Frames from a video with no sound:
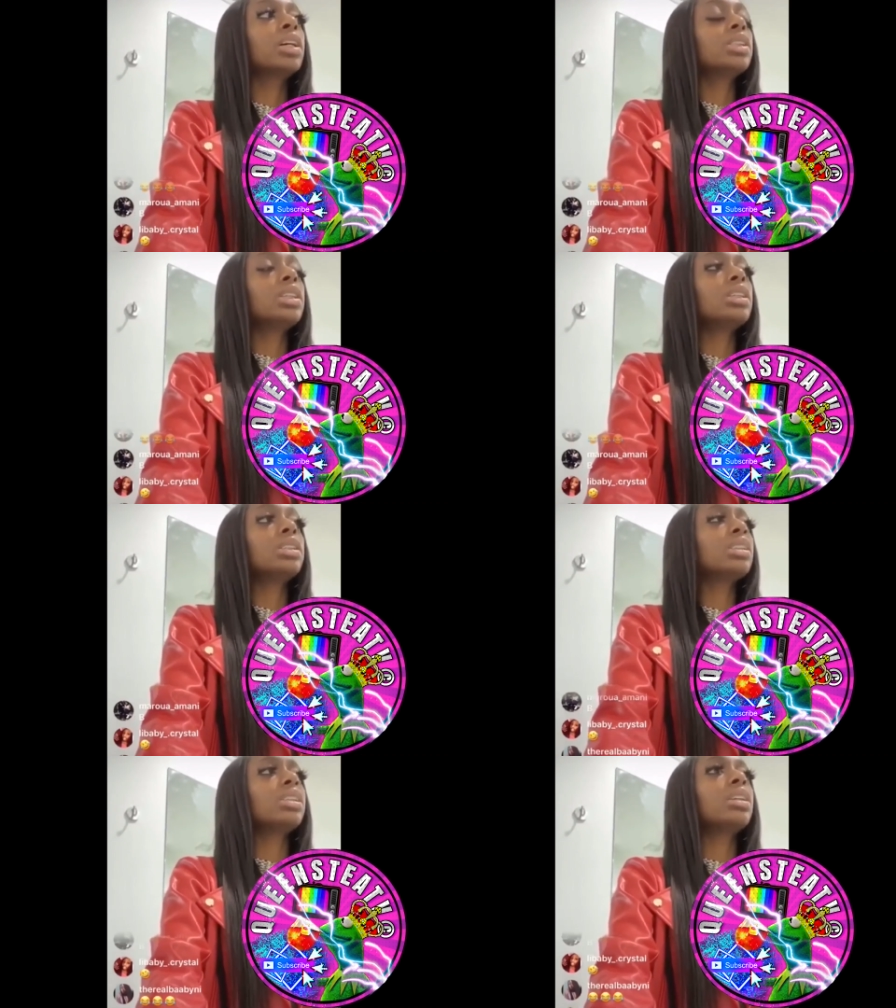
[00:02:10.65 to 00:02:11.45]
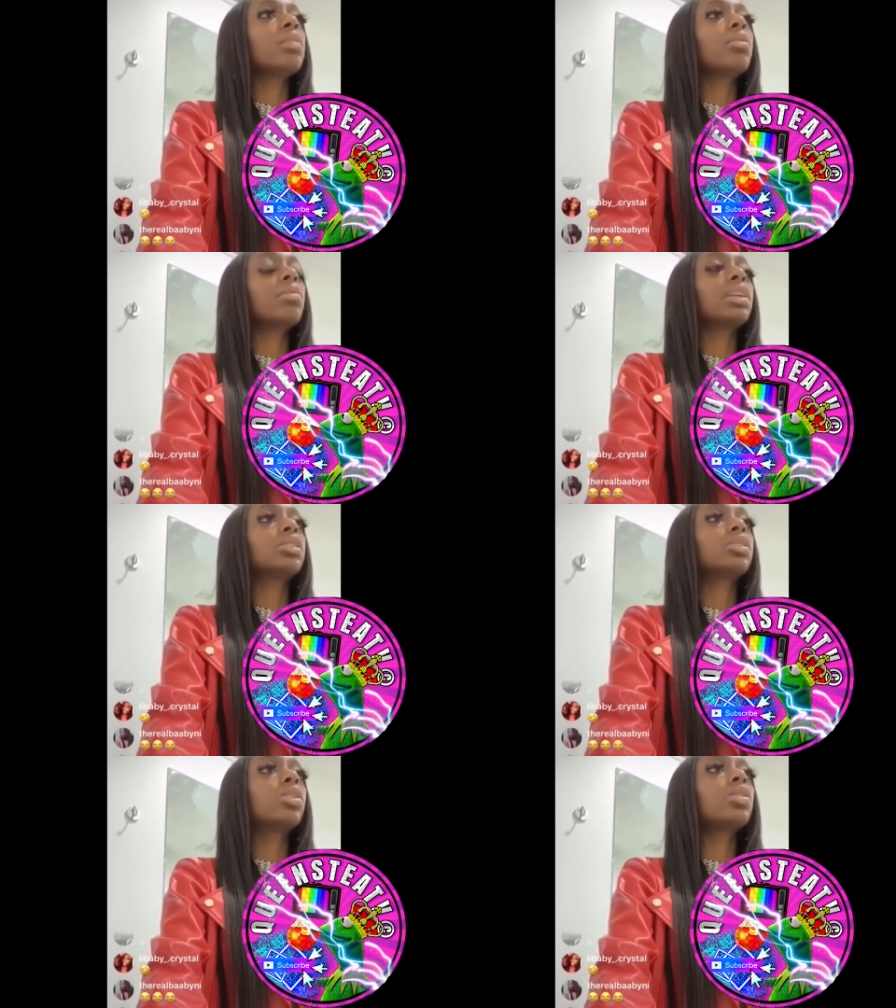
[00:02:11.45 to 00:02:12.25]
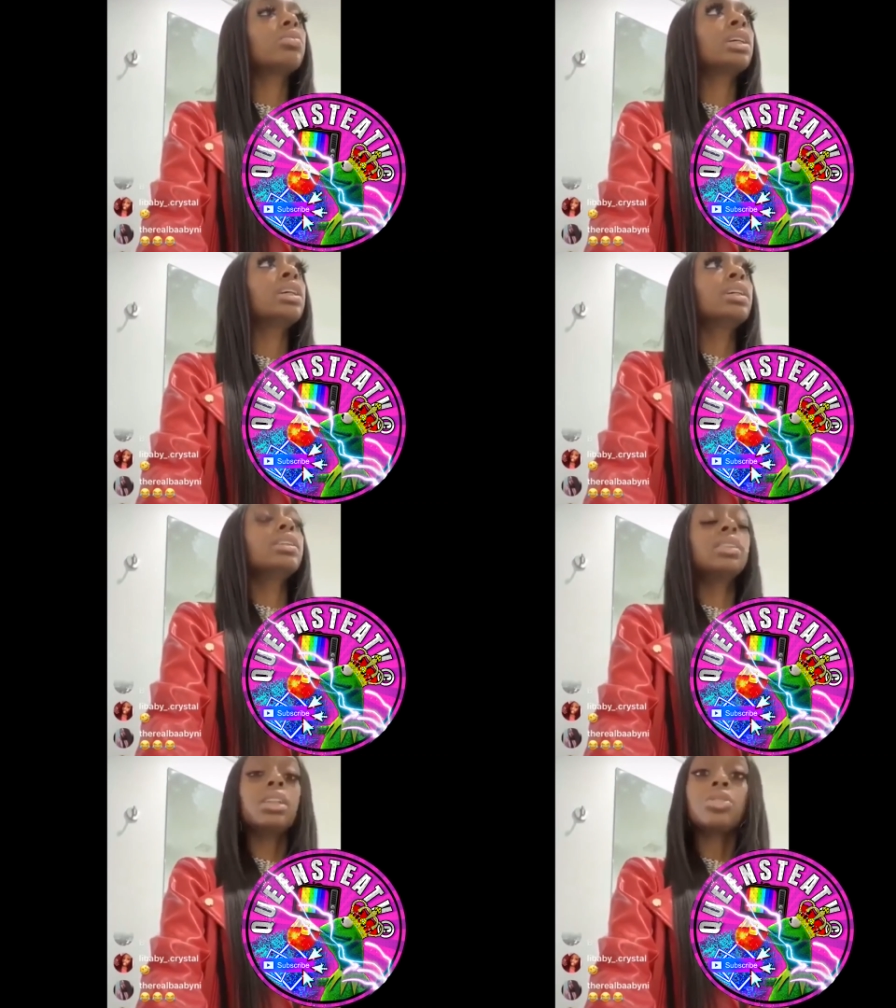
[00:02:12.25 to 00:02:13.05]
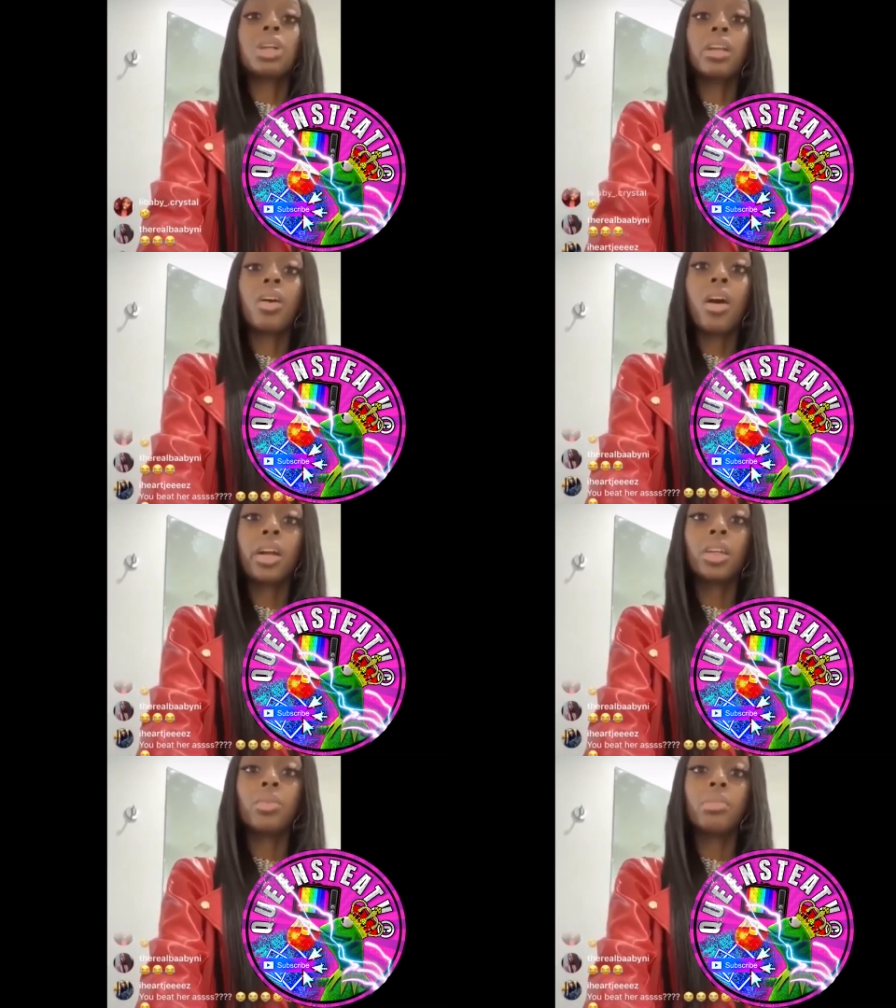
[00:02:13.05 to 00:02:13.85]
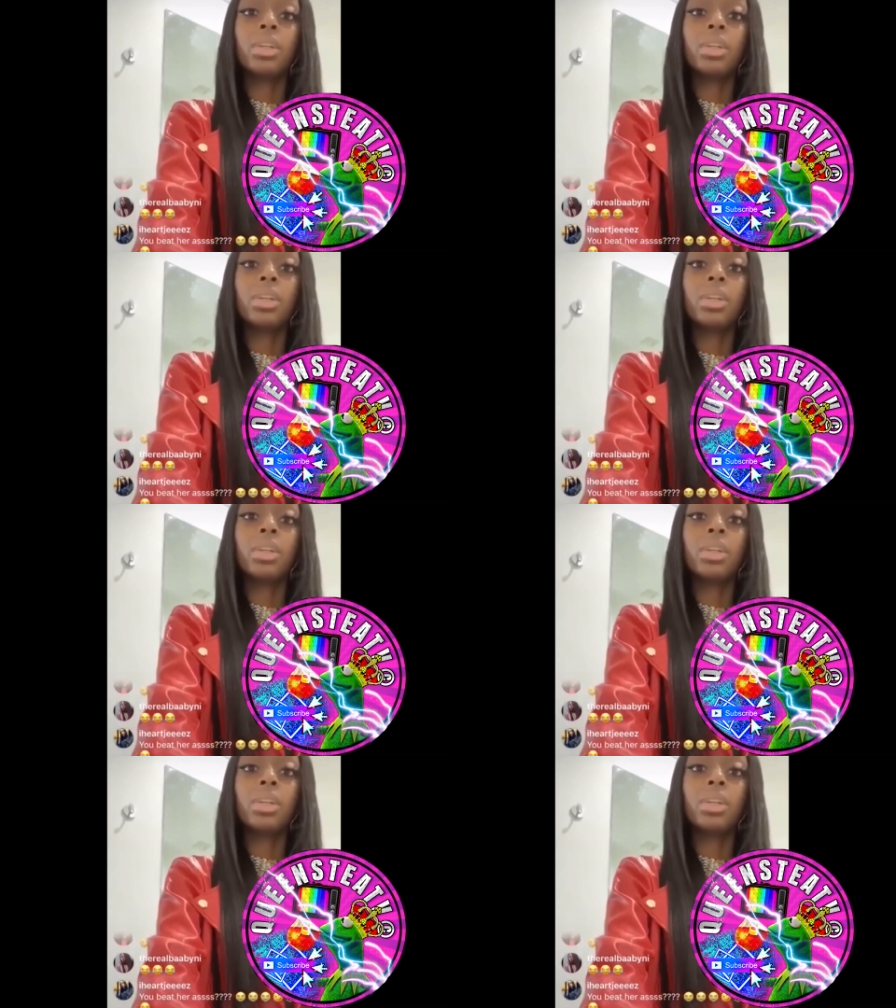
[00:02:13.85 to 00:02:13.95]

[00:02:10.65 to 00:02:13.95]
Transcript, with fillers: she slid up on my story still trying to argue